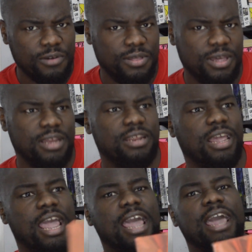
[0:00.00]
worth it.
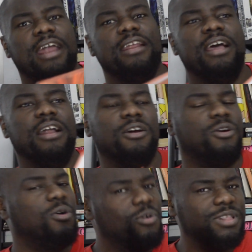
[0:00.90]
And
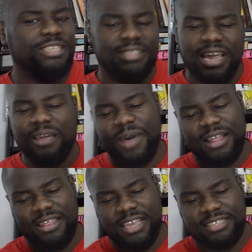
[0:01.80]
the coolest thing
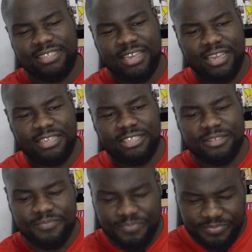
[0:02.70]
about this
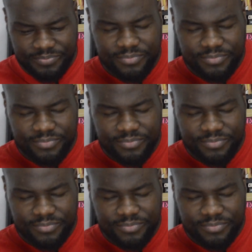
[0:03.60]
is,